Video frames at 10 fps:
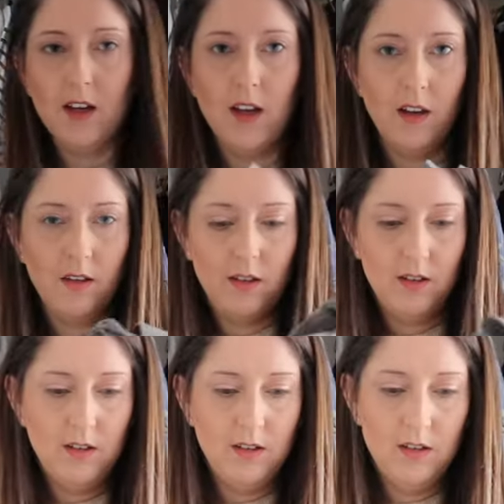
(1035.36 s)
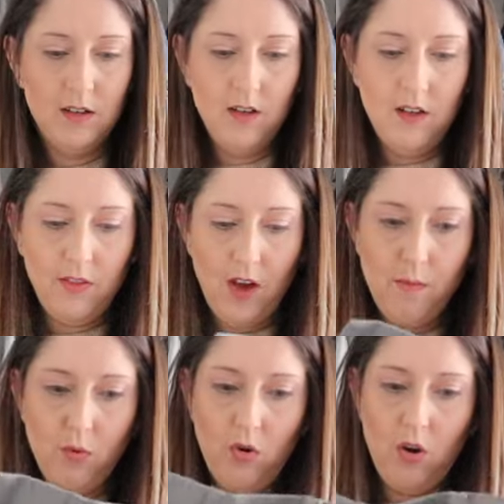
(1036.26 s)
I know that I
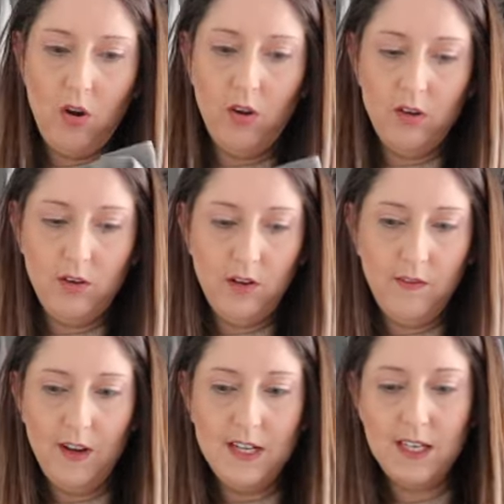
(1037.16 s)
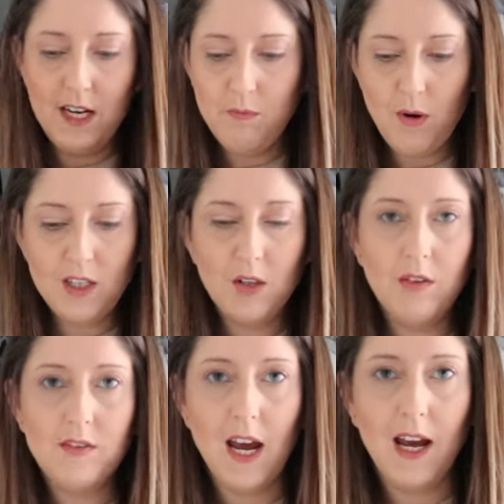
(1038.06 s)
bought on vintage, brand new
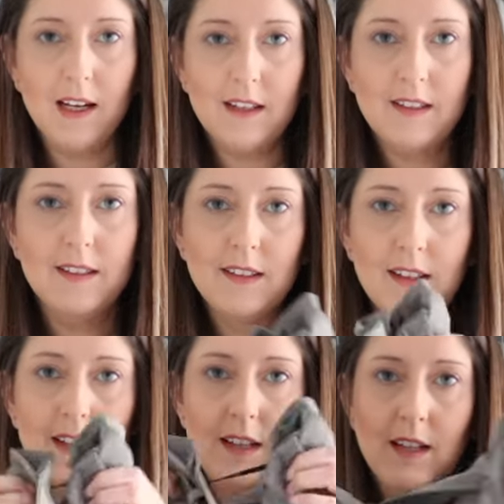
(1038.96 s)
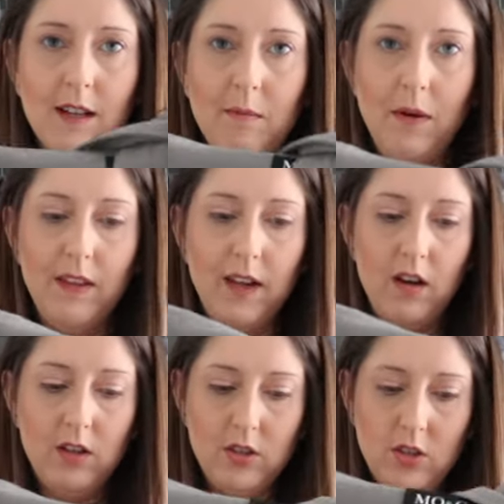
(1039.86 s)
with tags, but they
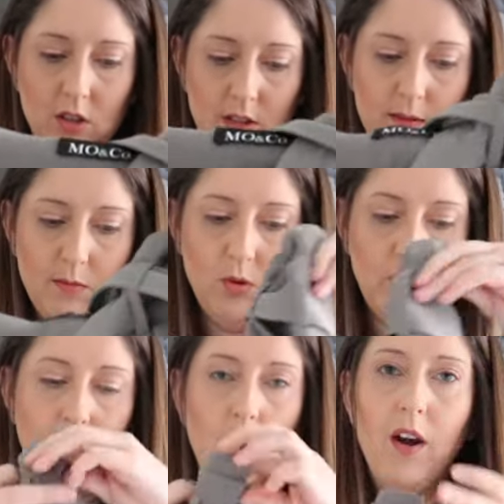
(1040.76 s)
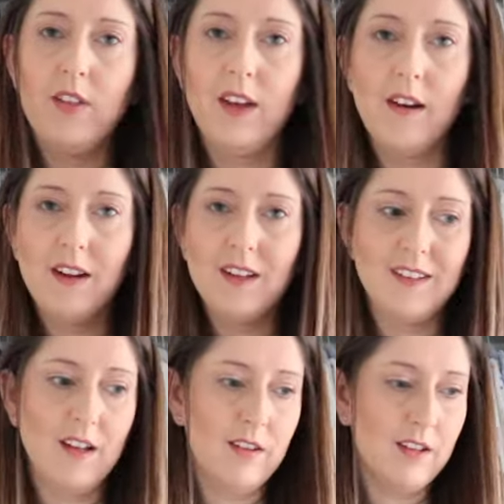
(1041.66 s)
are too small. So I think I'm gonna
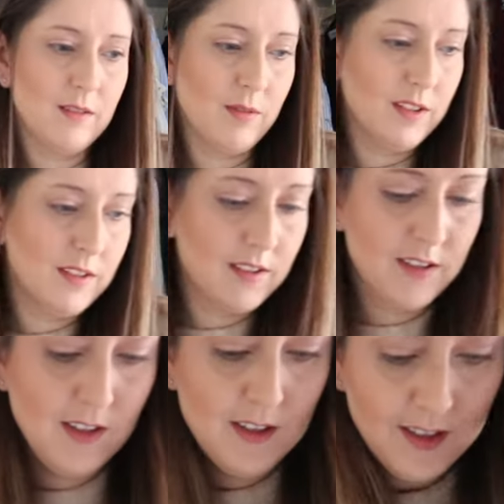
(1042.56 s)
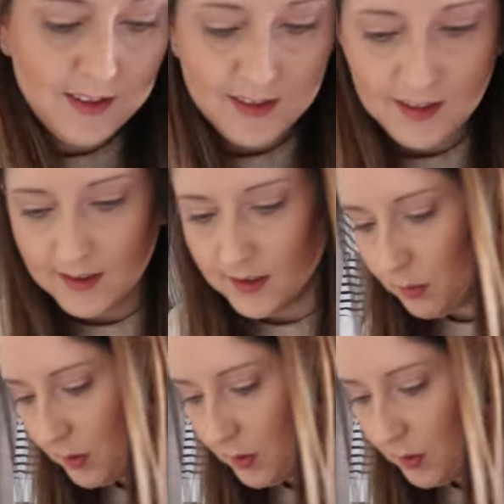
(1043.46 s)
sell those ones. That's an easy